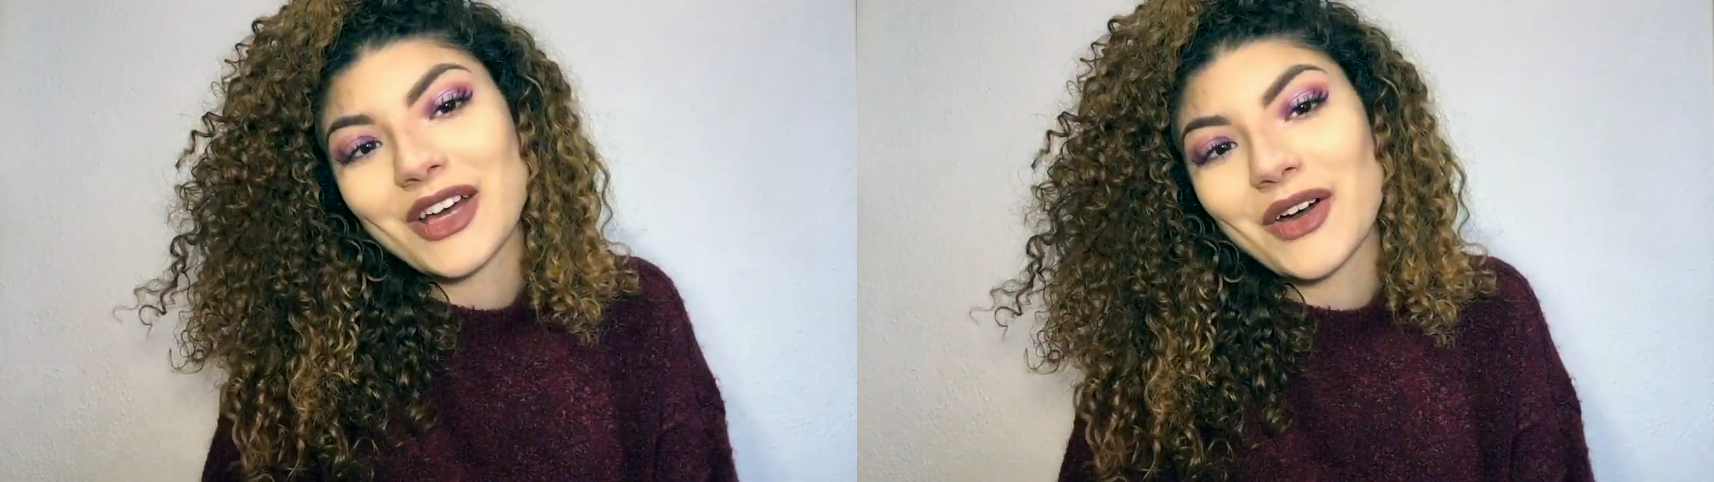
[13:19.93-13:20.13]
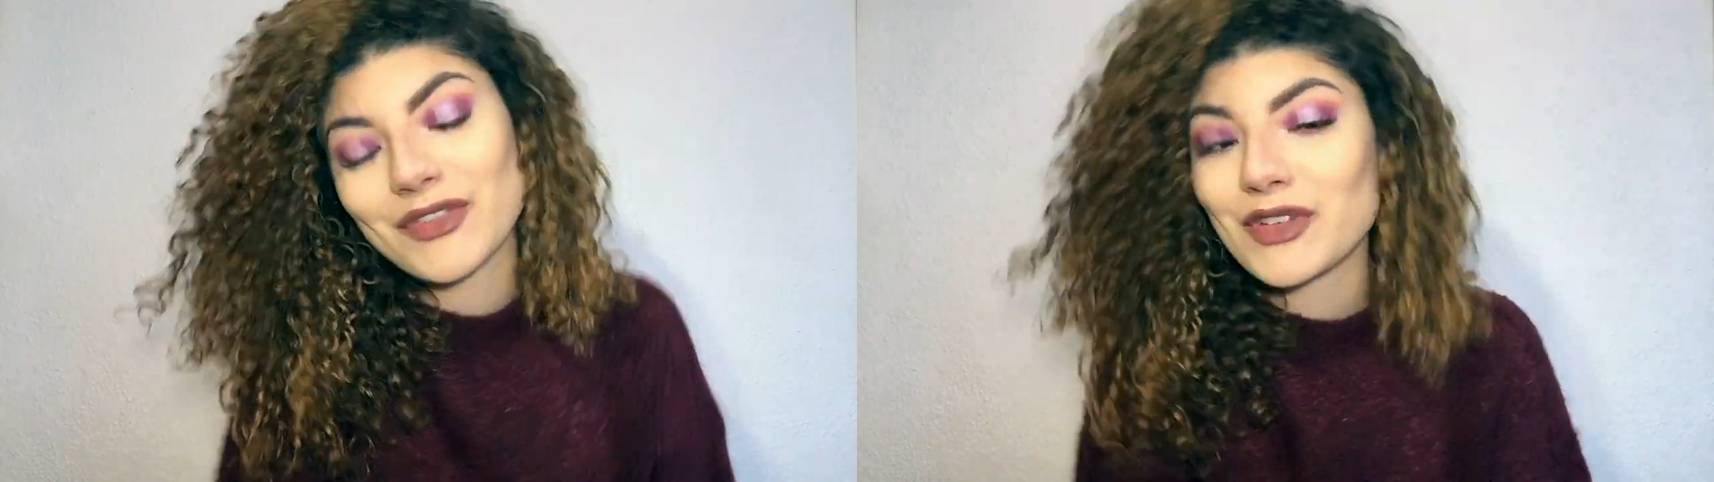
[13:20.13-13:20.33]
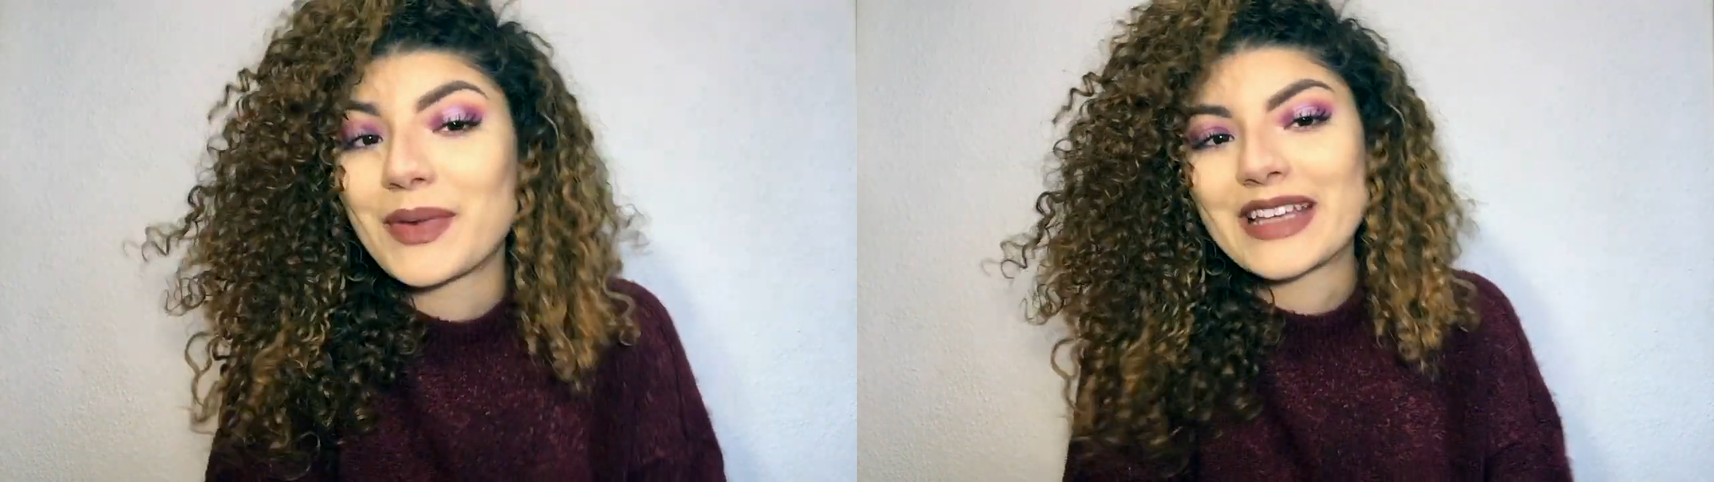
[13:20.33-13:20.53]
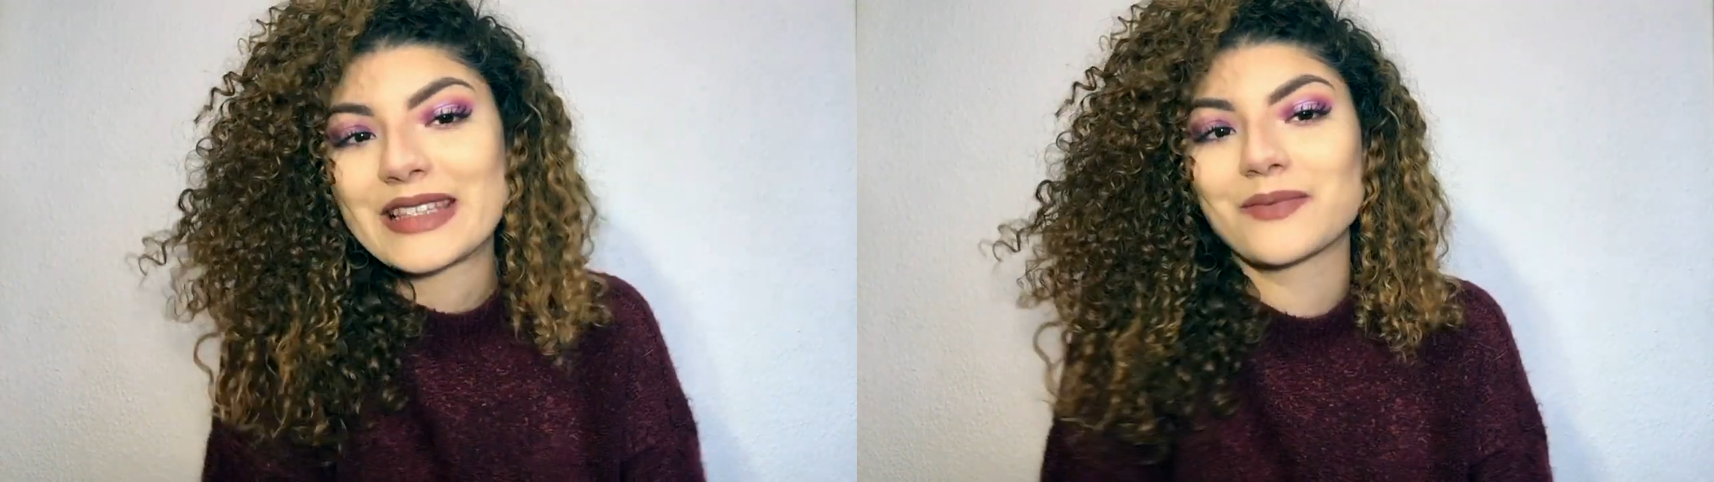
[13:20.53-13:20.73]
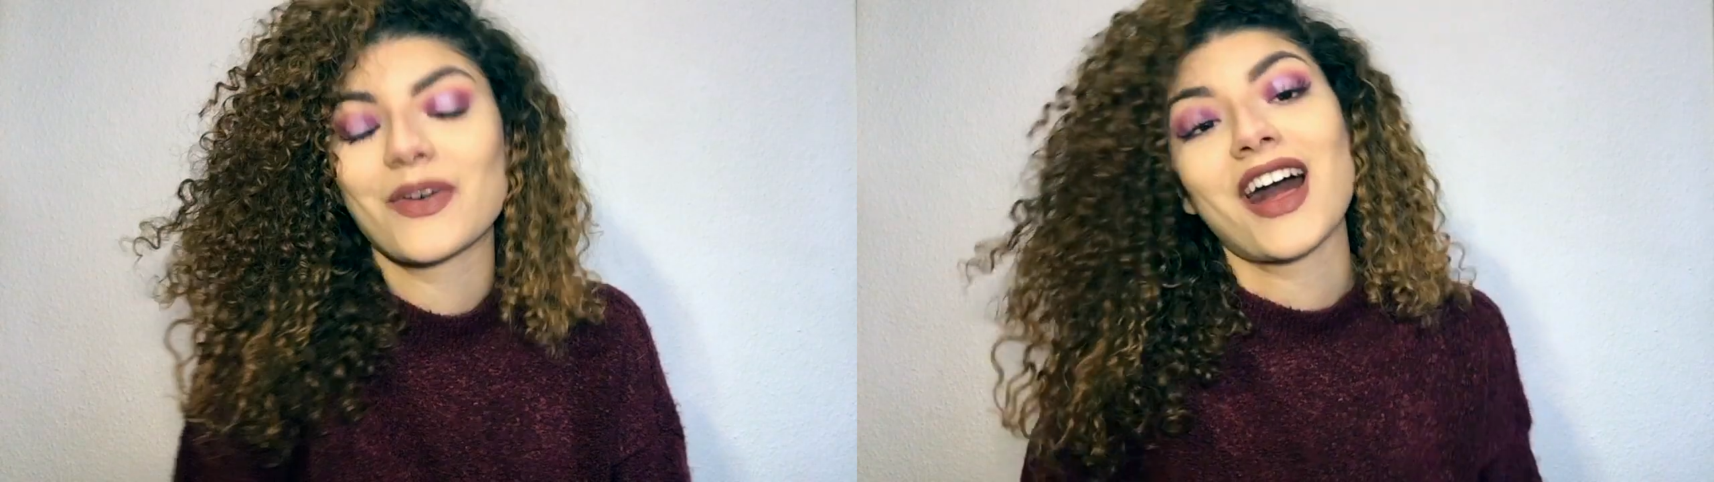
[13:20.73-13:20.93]
So if you're
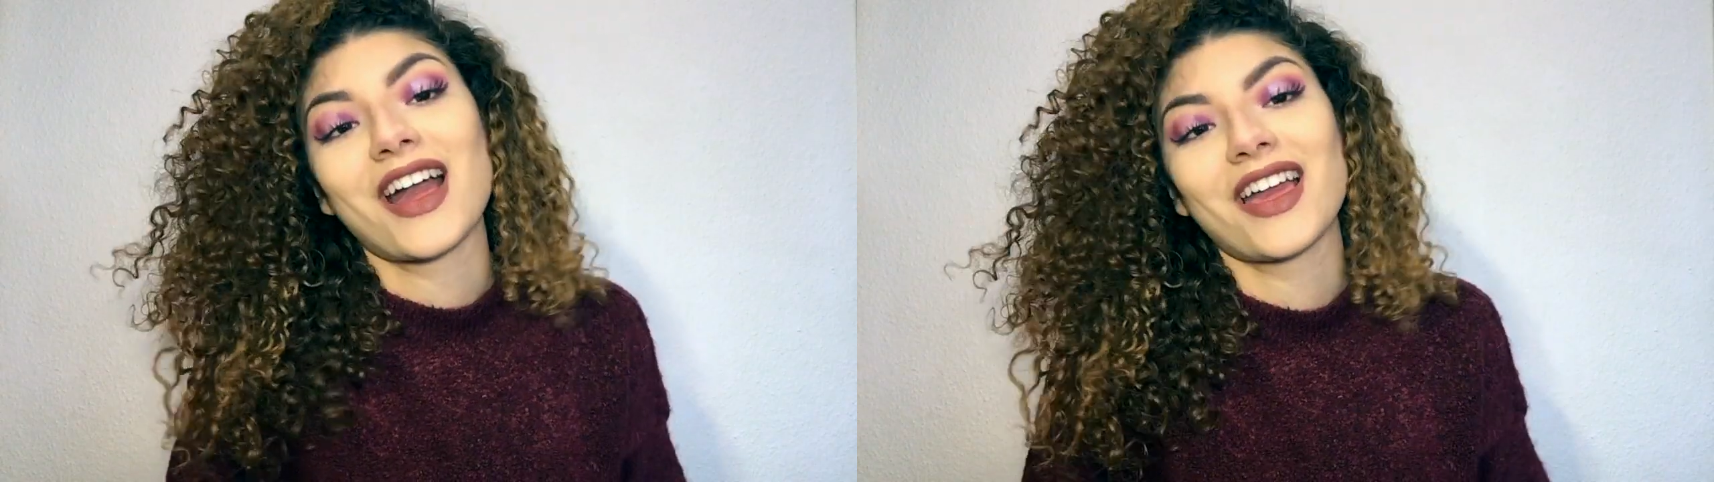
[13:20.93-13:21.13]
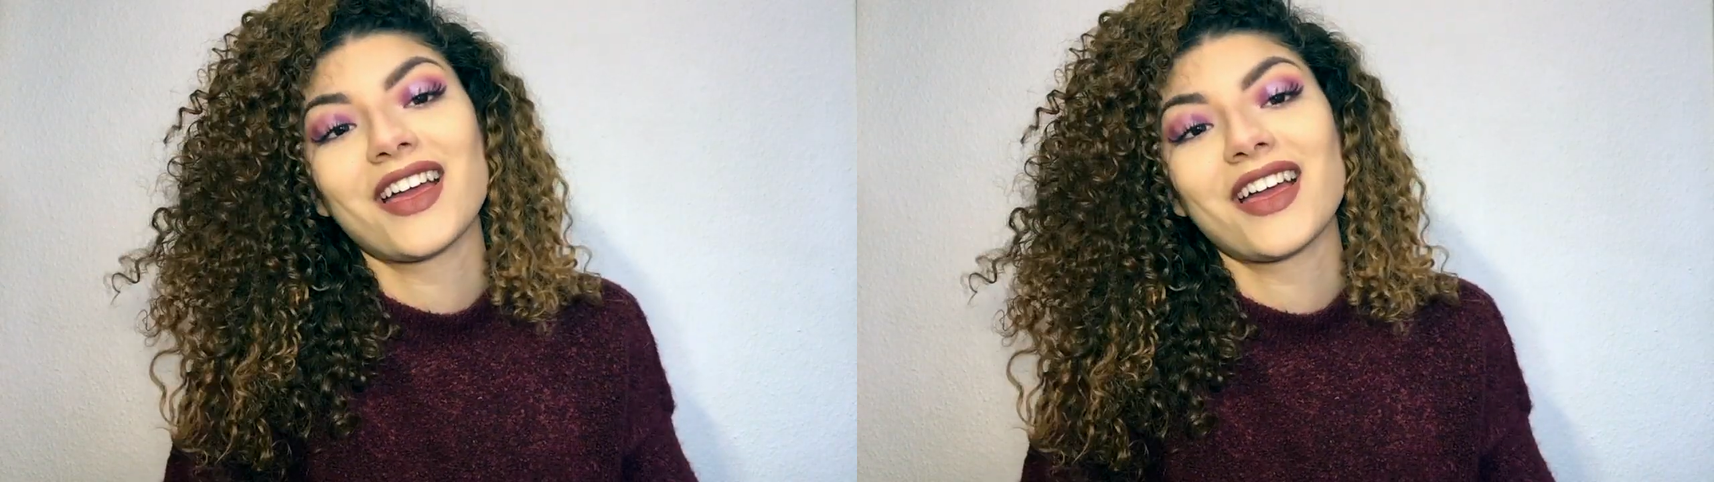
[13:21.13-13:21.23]
passing by,